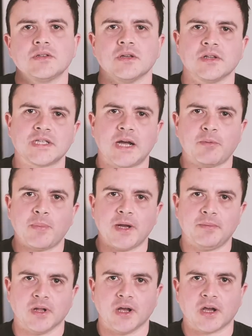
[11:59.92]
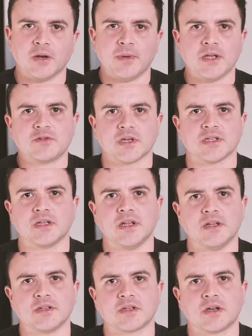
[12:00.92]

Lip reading: So the type of people that are going to be interested in this